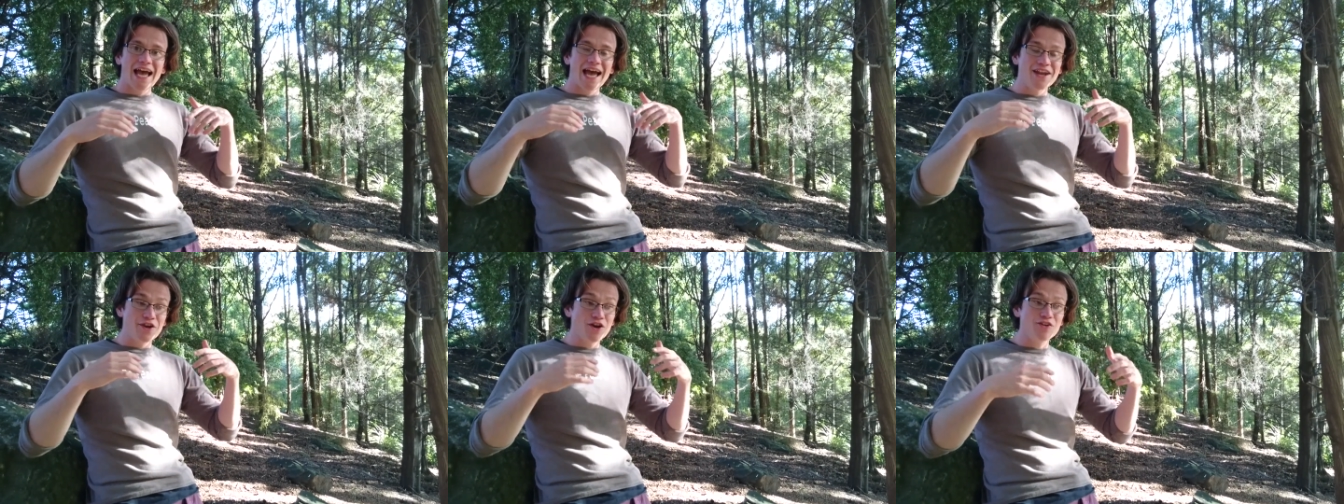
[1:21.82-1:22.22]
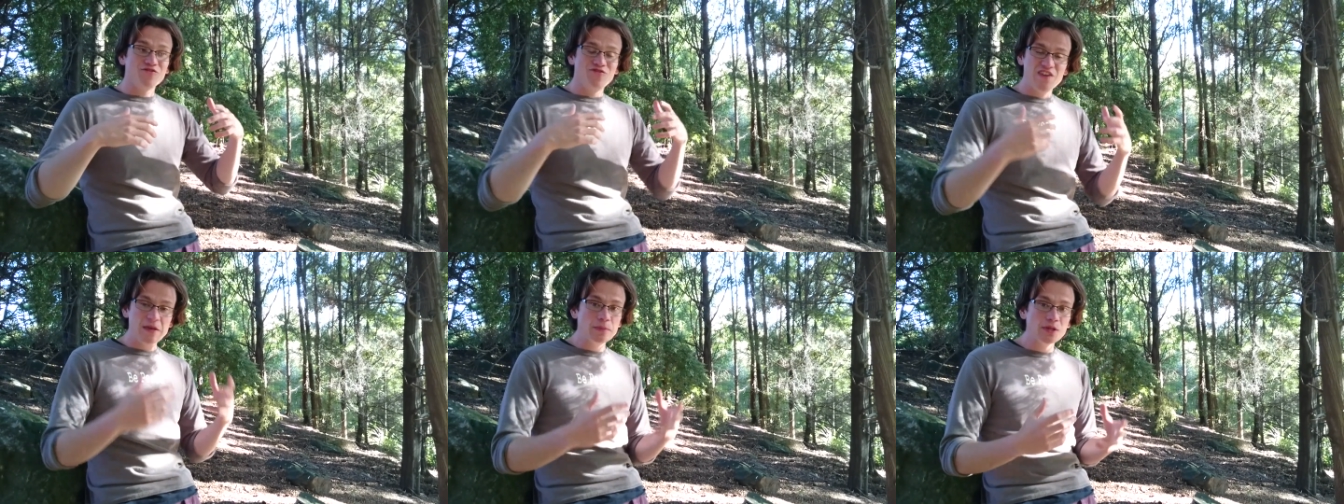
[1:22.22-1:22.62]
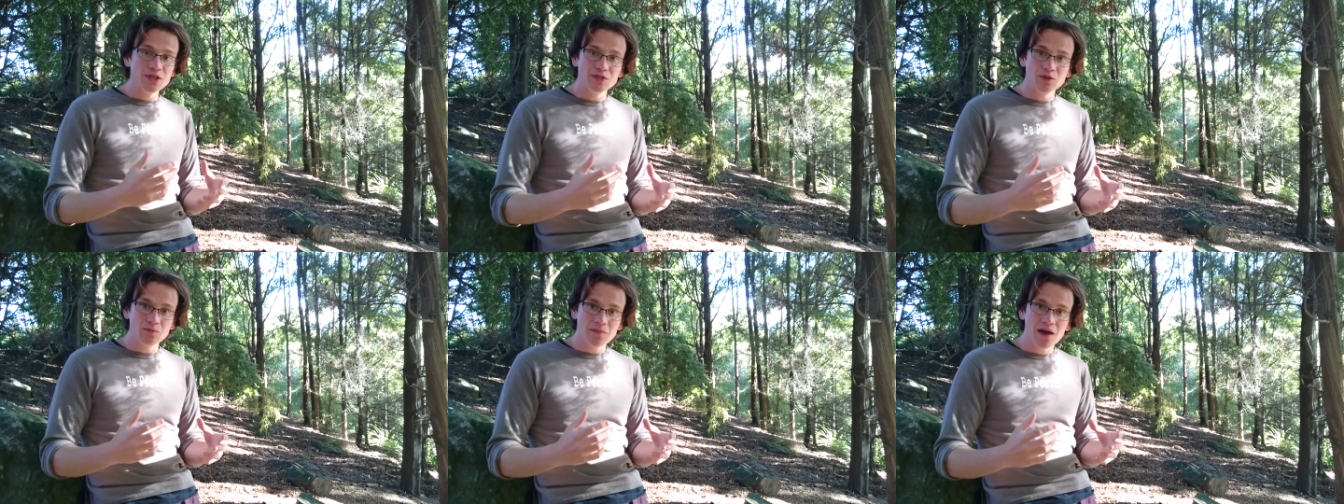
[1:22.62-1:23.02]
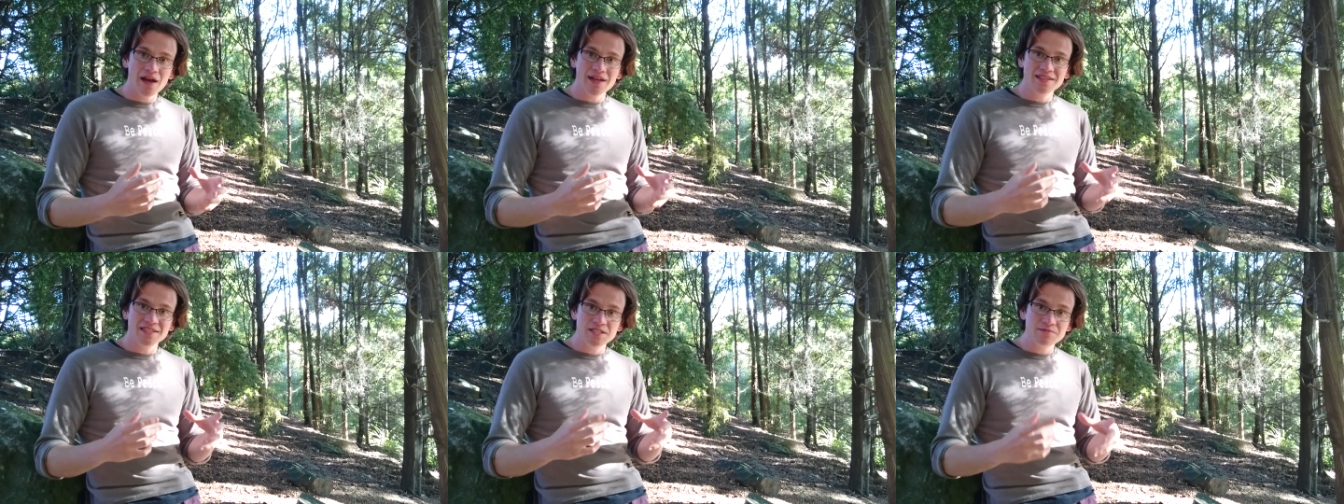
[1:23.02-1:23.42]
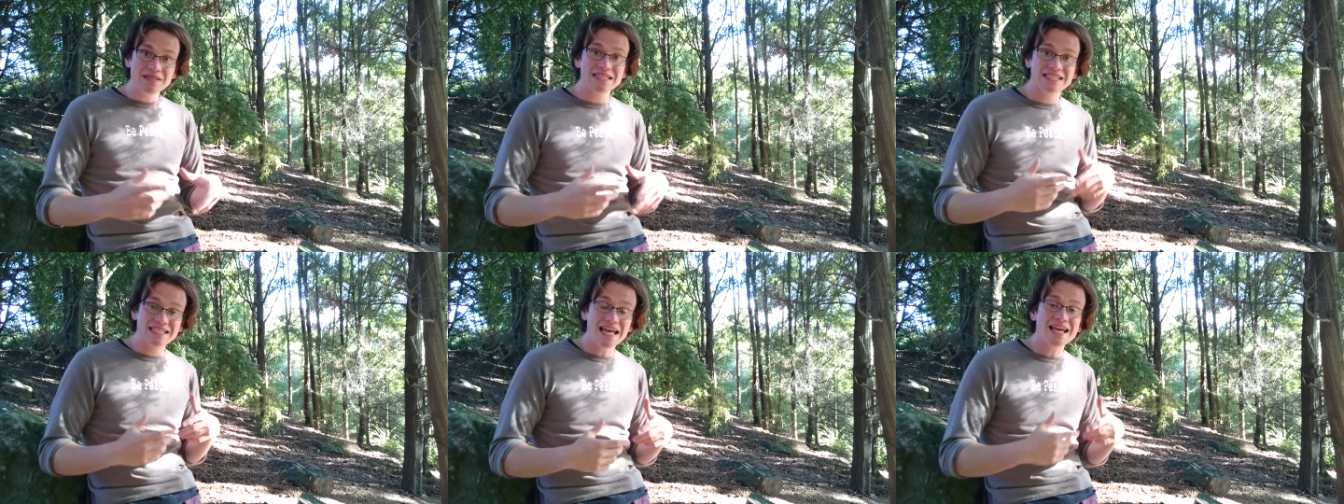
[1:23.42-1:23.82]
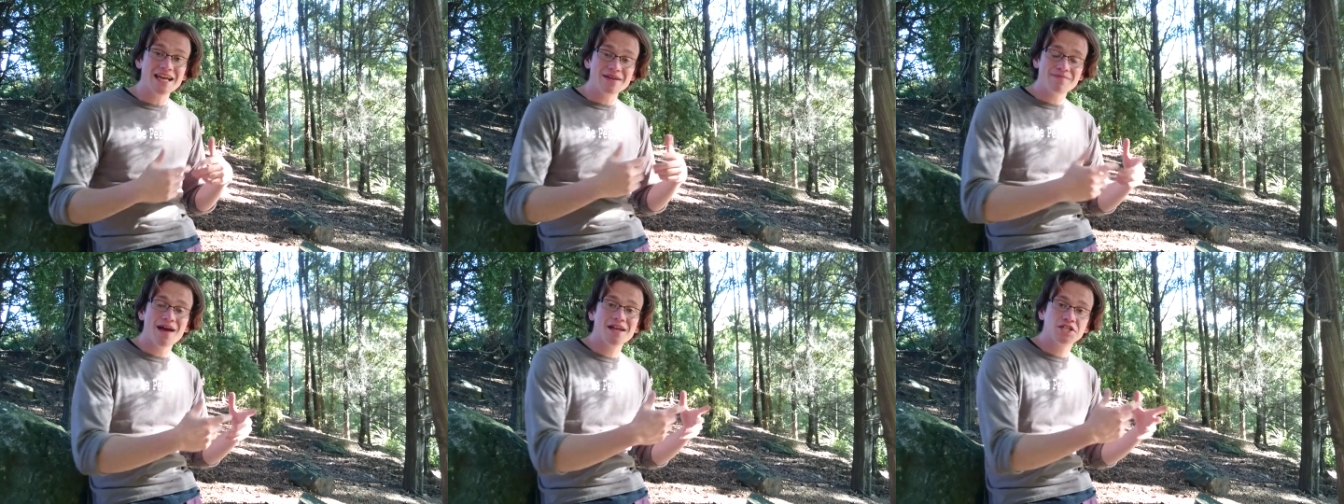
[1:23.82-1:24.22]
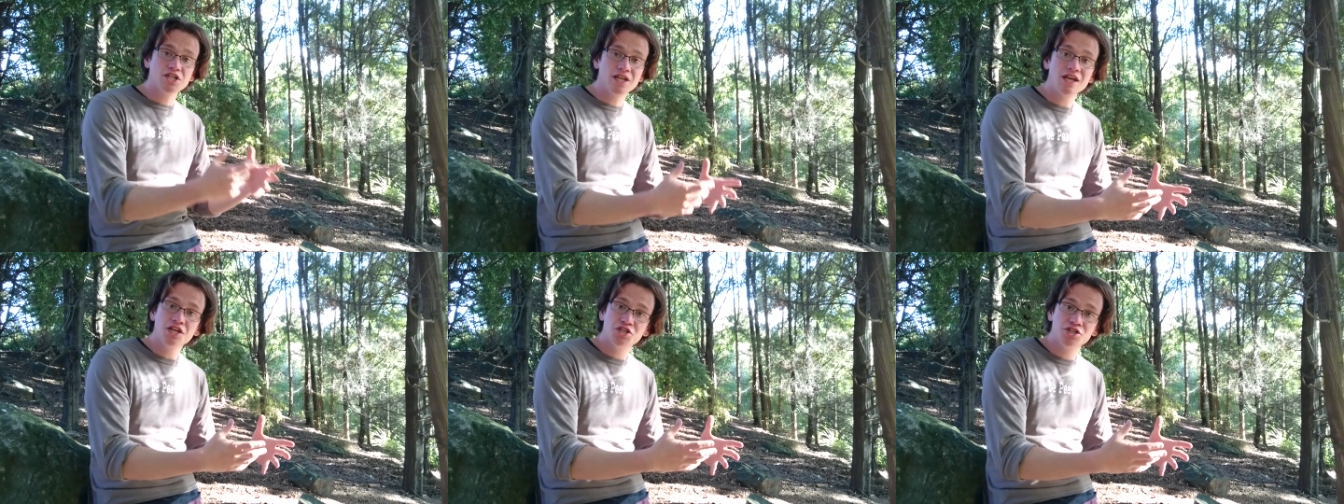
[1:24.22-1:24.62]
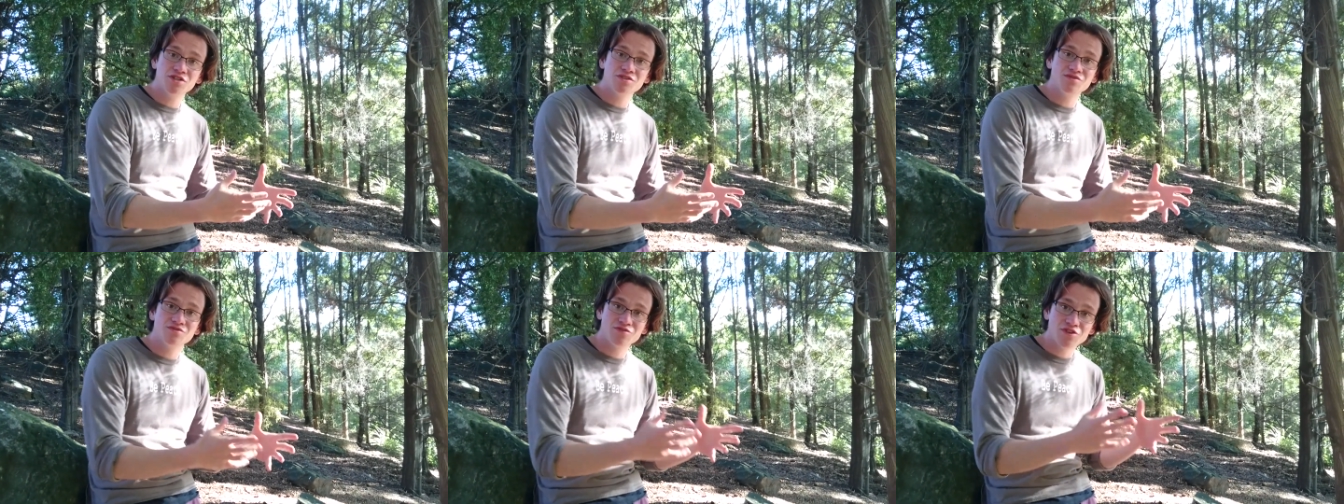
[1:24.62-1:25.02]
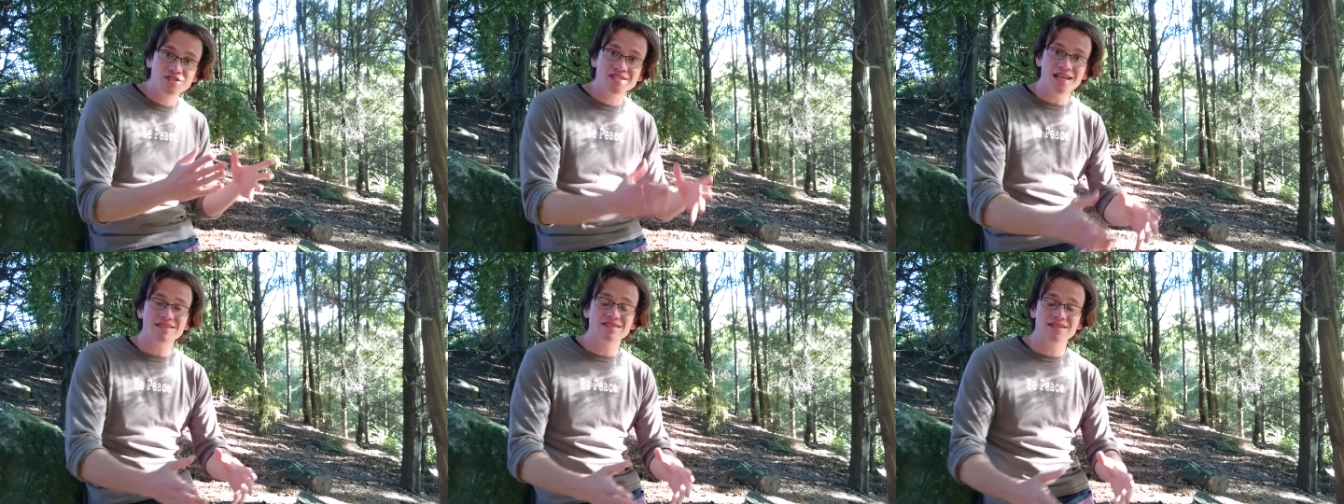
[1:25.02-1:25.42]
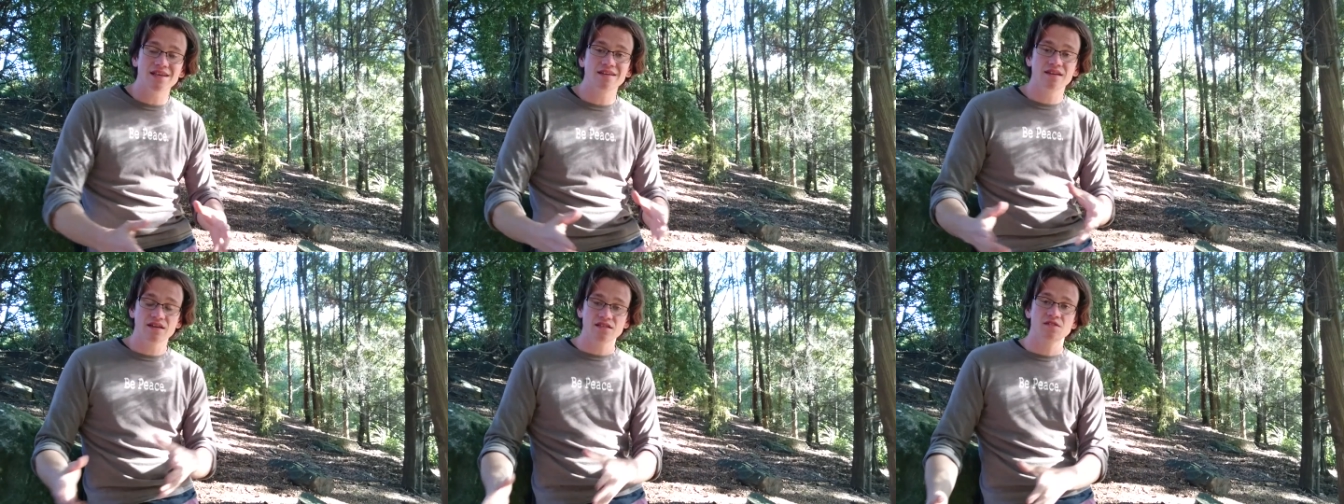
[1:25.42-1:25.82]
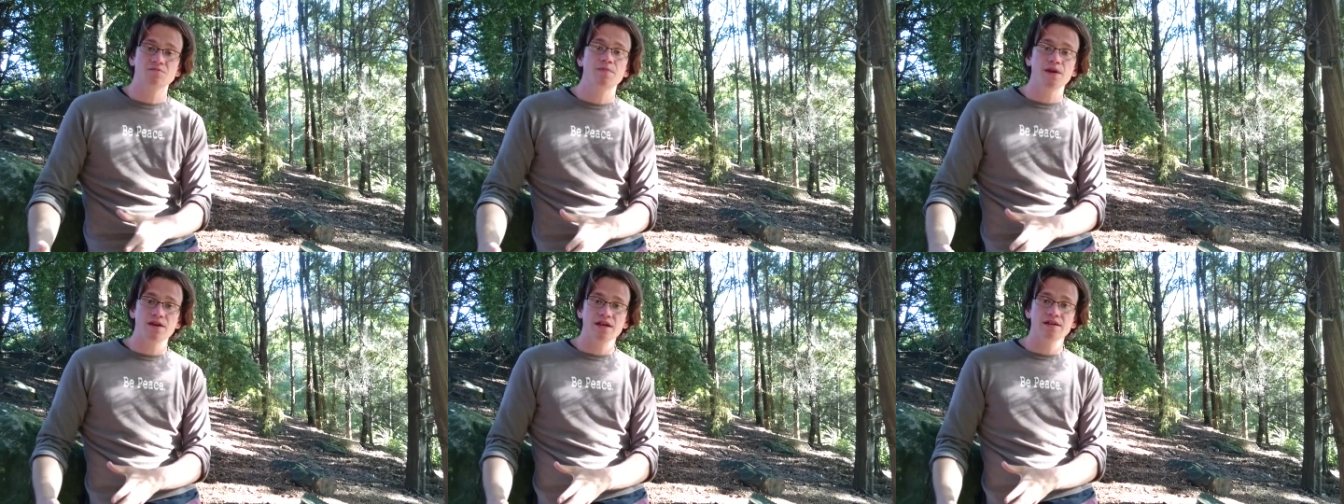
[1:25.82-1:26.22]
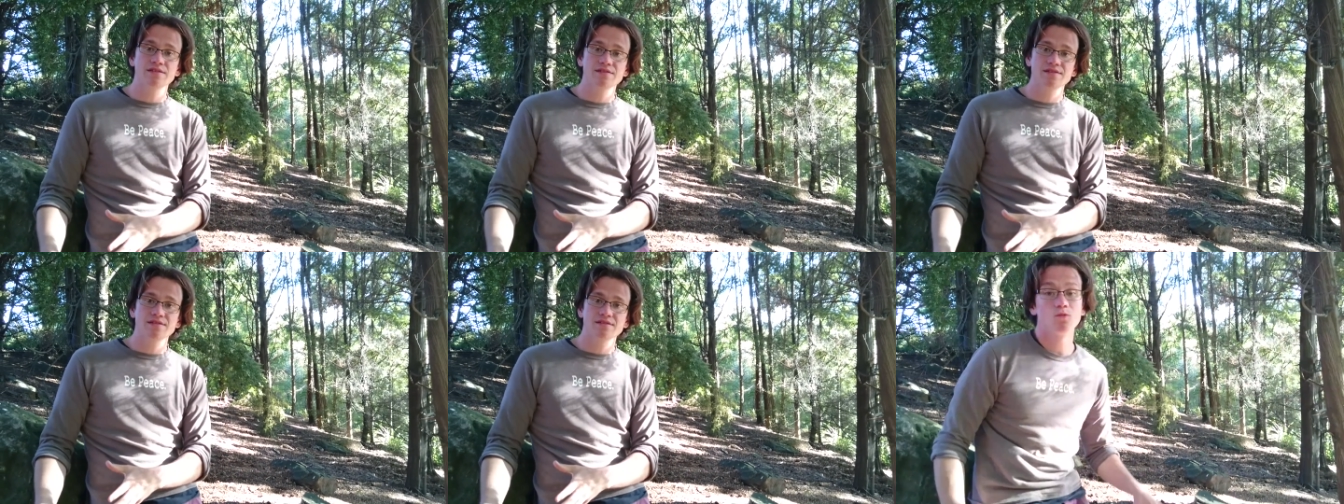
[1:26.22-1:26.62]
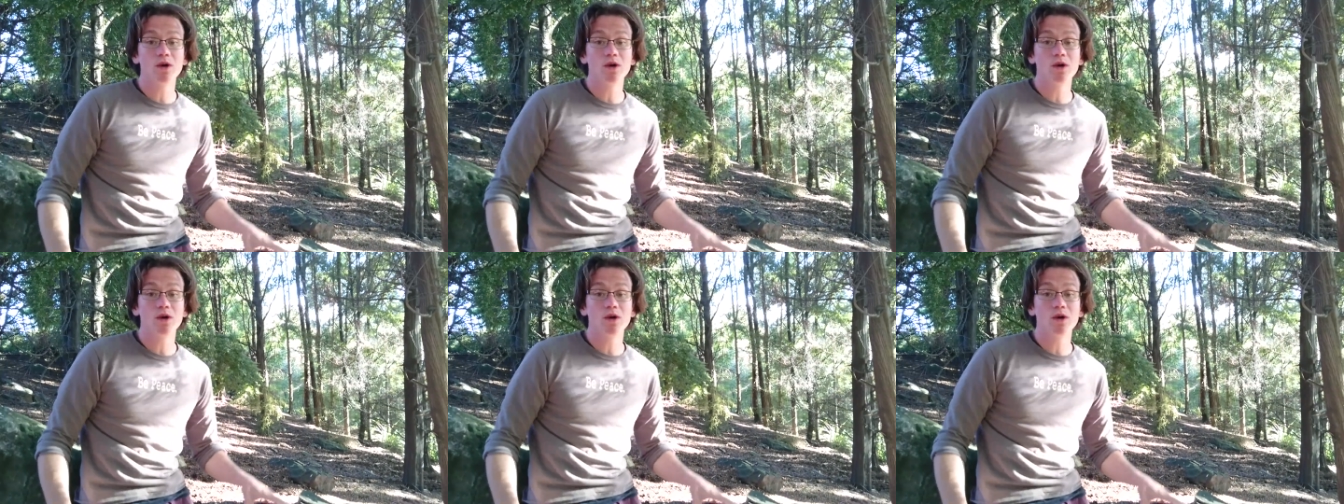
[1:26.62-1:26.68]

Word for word: and our feeble little minds mistake imagination for sensate experience.